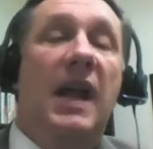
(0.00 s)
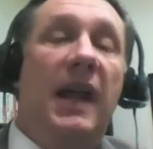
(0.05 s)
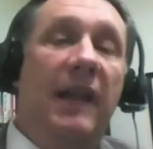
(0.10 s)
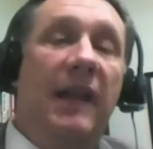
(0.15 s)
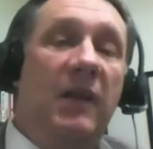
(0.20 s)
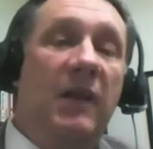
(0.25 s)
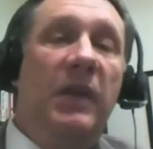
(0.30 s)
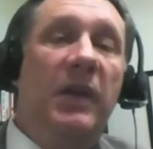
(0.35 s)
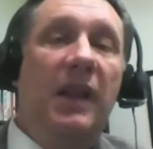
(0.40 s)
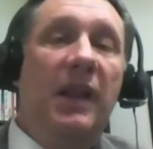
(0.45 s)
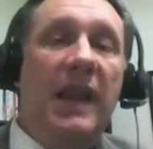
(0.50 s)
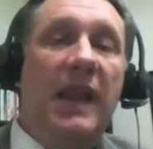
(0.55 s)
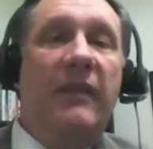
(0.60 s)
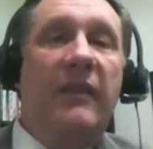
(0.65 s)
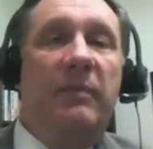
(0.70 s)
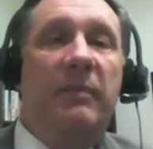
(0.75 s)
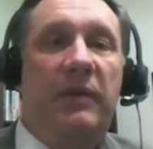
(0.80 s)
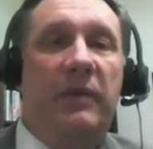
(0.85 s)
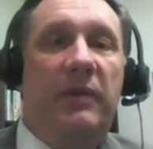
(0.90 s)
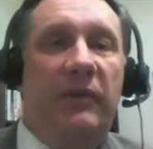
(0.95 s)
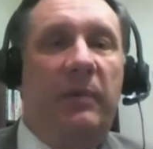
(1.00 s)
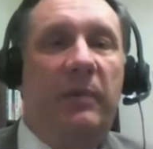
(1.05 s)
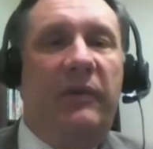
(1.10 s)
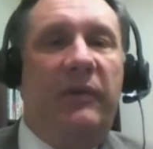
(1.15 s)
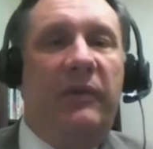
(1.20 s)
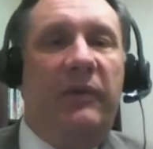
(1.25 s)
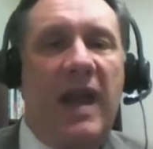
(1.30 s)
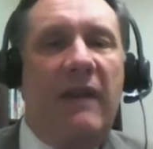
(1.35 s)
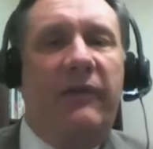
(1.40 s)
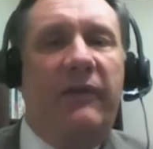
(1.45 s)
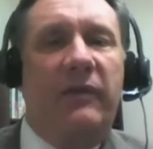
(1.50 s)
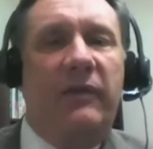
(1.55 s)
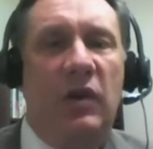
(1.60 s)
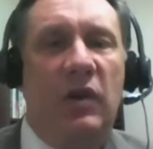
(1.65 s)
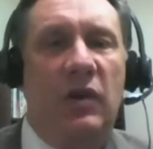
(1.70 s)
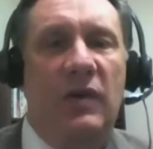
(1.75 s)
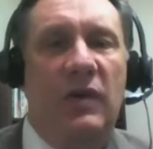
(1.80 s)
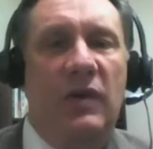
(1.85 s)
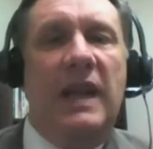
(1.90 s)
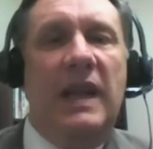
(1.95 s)
And then we allowed the principals to have
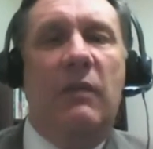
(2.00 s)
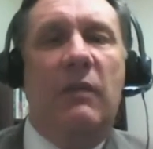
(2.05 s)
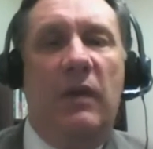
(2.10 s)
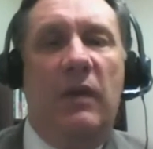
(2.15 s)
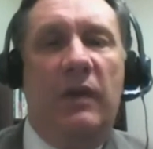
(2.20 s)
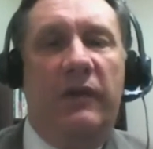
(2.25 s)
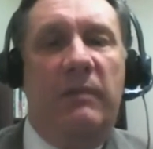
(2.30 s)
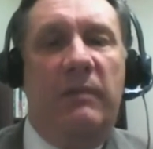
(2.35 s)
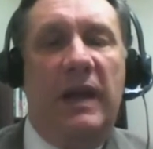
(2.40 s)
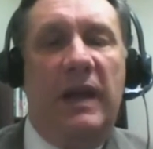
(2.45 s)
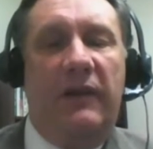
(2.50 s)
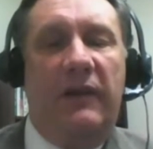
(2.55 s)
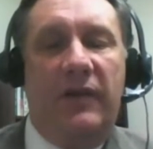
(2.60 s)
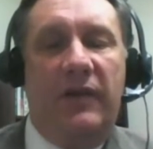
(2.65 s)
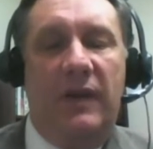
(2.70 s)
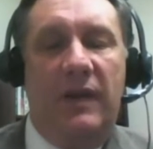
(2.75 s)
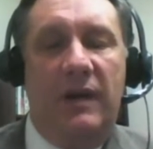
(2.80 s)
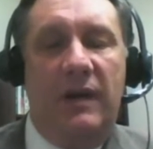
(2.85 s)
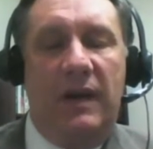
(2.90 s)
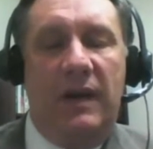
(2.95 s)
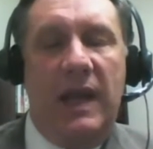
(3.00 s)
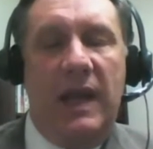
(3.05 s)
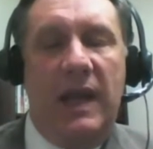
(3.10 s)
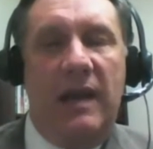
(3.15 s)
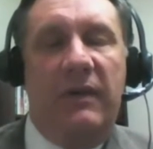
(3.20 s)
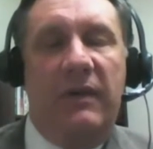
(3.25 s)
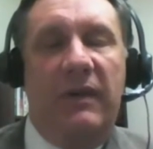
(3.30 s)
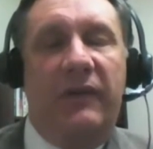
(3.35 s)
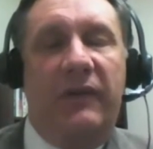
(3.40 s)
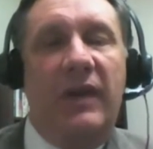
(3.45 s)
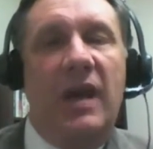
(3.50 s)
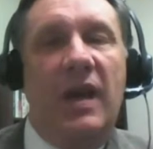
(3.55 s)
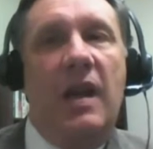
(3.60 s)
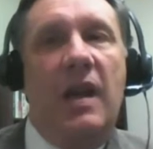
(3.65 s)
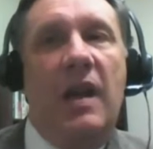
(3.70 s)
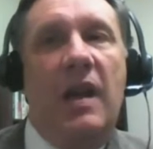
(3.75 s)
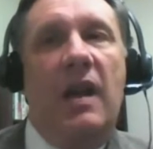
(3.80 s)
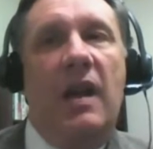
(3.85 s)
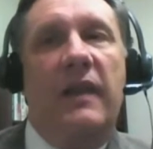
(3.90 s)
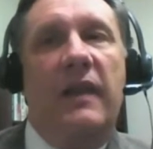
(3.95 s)
some unique ones based on their campus.
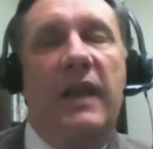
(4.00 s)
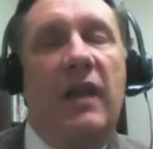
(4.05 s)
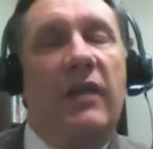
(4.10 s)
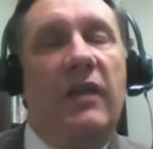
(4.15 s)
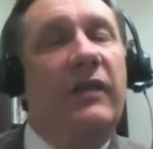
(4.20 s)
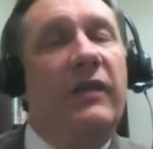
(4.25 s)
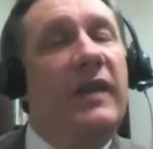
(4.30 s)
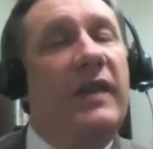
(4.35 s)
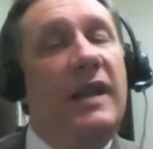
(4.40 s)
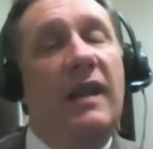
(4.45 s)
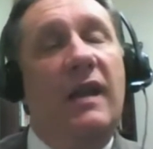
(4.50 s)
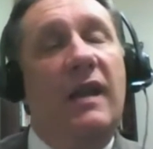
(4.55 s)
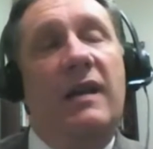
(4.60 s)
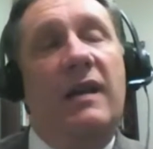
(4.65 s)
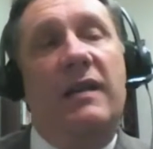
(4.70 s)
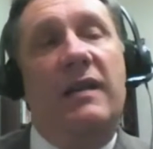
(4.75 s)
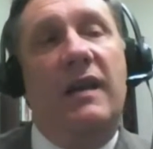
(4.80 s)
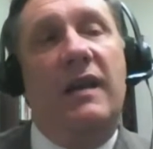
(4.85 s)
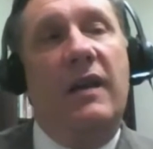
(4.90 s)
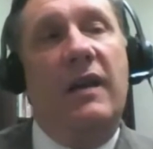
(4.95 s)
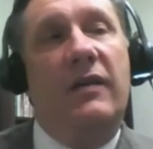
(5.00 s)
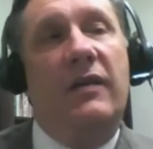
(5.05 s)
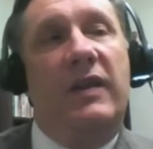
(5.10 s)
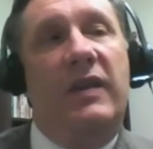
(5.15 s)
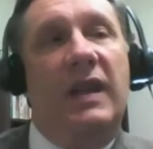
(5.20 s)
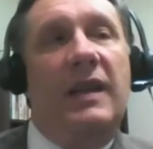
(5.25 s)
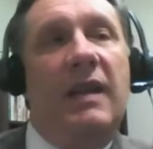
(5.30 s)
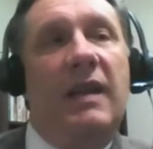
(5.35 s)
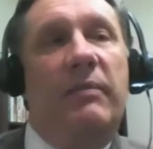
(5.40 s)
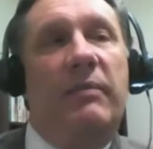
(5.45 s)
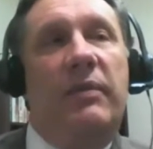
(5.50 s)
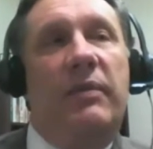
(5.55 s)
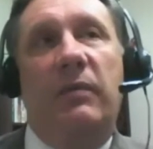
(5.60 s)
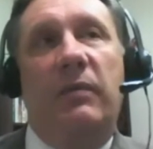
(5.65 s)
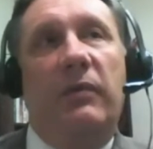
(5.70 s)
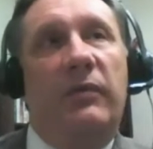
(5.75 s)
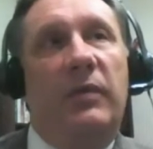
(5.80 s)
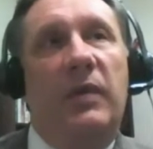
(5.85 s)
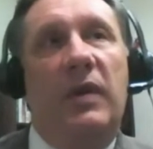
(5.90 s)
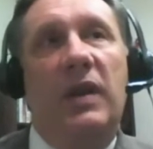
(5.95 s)
The other thing that
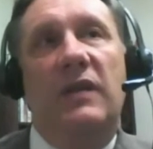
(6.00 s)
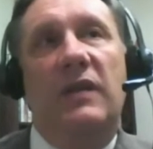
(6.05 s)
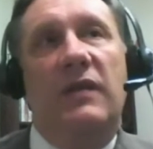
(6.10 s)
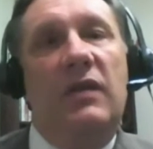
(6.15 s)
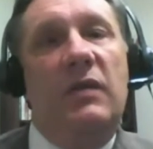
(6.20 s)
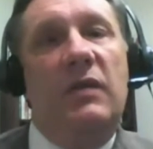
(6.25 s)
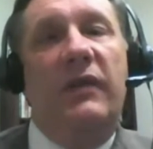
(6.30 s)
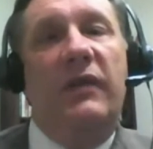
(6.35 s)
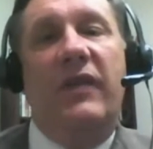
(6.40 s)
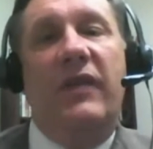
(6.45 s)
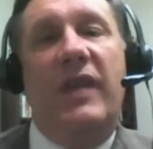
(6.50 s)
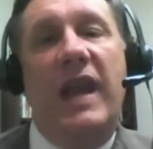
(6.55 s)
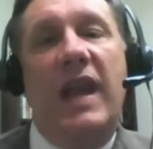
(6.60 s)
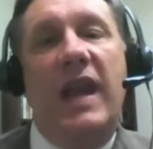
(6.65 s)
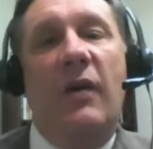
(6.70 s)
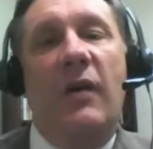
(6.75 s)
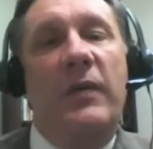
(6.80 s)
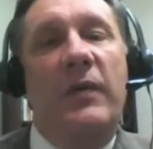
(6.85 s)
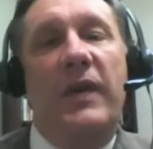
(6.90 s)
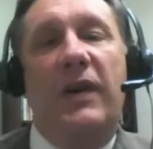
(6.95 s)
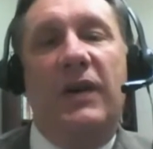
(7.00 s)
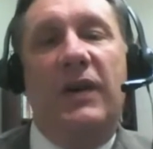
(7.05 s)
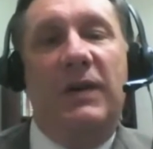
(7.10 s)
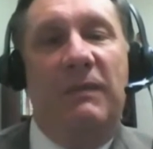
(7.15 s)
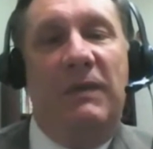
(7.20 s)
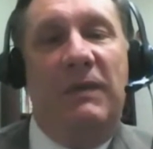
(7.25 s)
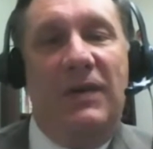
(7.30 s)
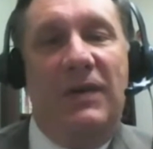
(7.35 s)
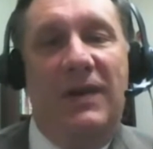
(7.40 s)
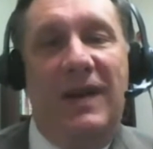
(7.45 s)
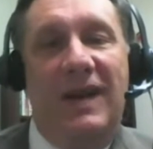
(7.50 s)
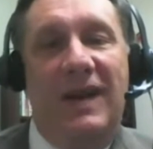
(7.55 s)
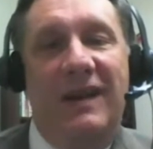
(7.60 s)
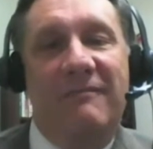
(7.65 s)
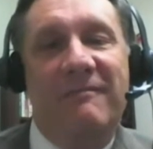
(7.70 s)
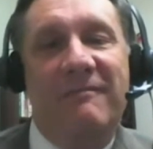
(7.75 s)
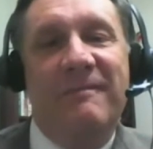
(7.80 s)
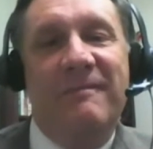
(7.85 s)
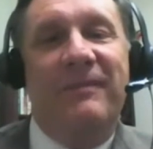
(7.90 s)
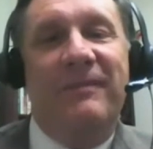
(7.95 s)
principals really do is they own their community.
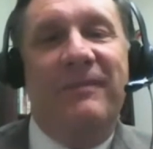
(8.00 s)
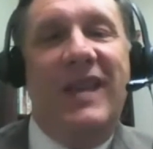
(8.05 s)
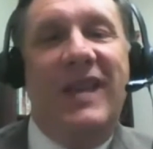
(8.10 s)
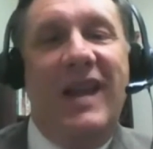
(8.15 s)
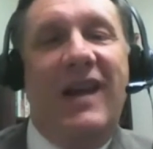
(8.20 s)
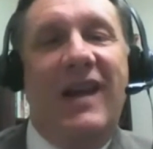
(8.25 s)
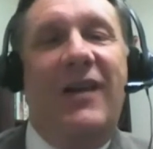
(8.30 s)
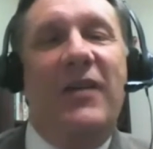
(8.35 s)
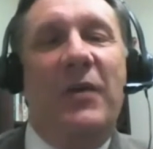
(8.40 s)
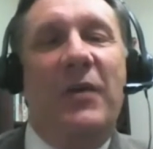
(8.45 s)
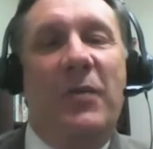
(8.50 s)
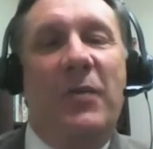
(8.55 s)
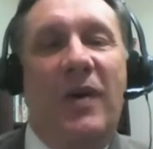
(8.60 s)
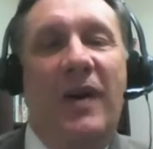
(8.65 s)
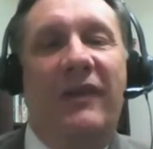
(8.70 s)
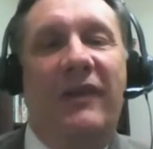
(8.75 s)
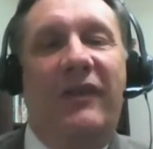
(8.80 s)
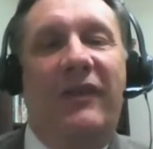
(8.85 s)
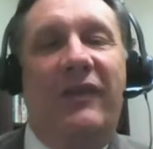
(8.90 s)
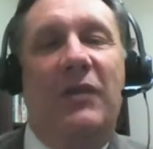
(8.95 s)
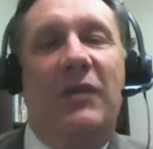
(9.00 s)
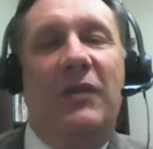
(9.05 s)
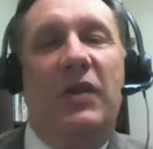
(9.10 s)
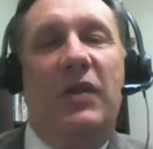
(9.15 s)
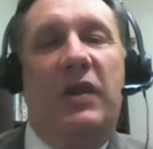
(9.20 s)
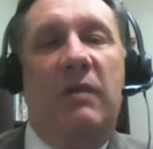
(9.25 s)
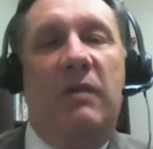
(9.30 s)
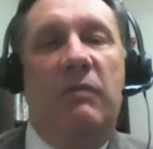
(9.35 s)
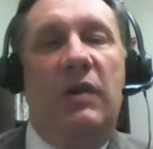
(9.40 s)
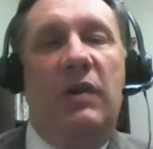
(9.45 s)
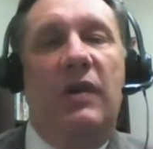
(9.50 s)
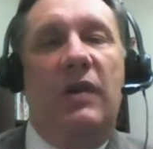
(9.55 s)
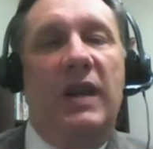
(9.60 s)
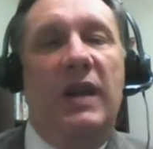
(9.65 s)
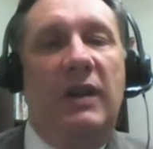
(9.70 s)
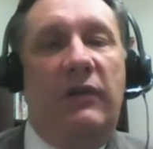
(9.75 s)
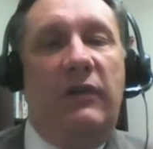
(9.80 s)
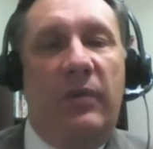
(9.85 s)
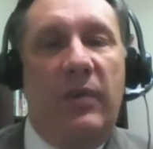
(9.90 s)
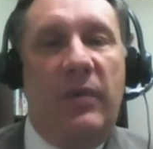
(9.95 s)
They are the ones who the
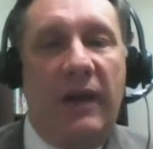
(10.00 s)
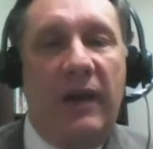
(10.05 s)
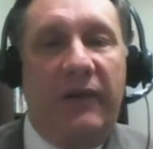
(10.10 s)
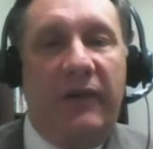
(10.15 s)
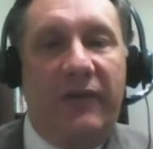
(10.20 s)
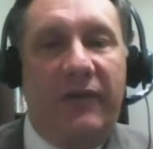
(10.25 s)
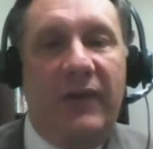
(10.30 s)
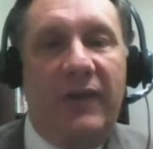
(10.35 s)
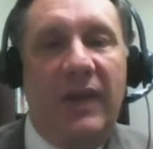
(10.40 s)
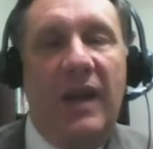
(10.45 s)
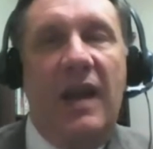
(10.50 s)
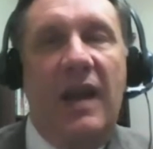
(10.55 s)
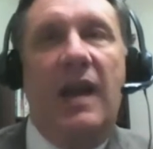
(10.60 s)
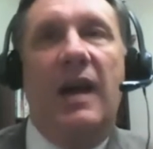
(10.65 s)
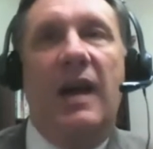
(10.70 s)
community trusts.